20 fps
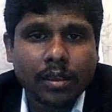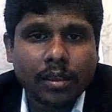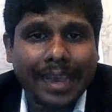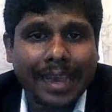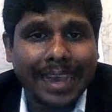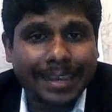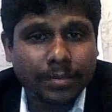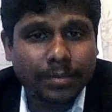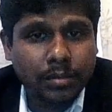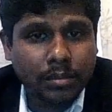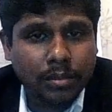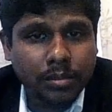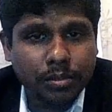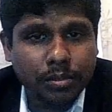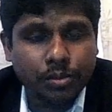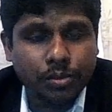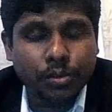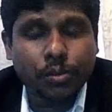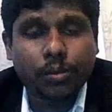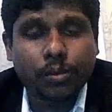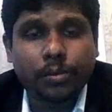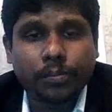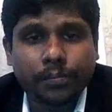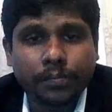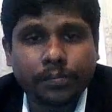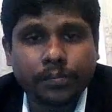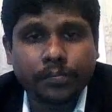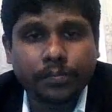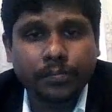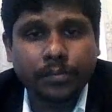access control,
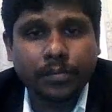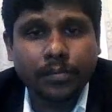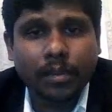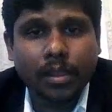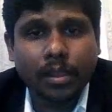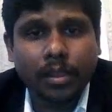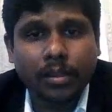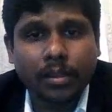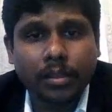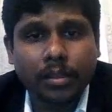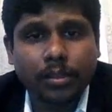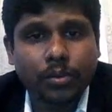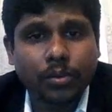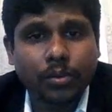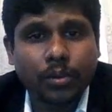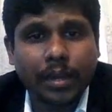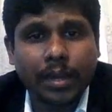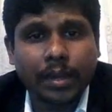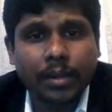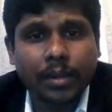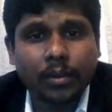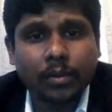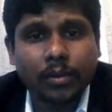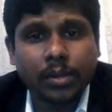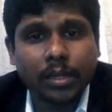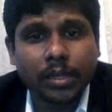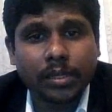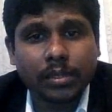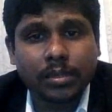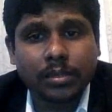need to look
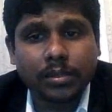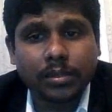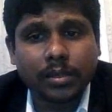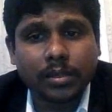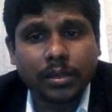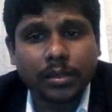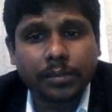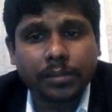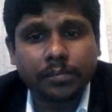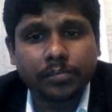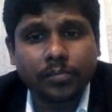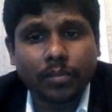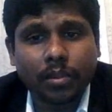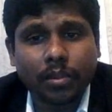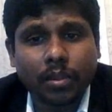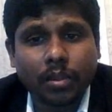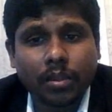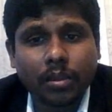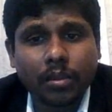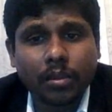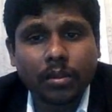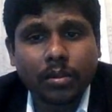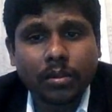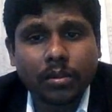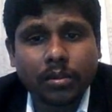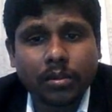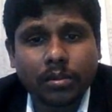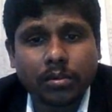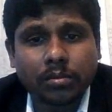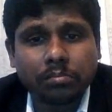at the
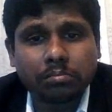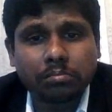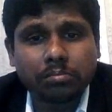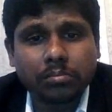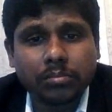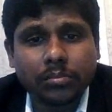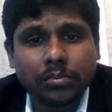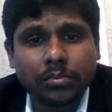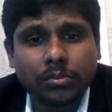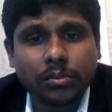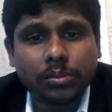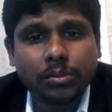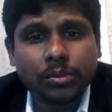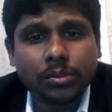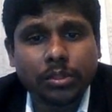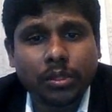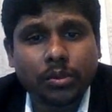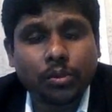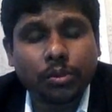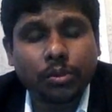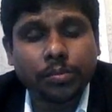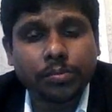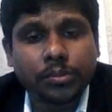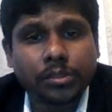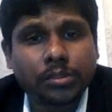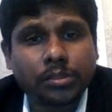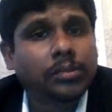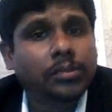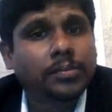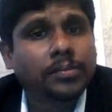user
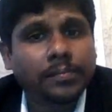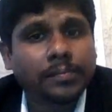groups,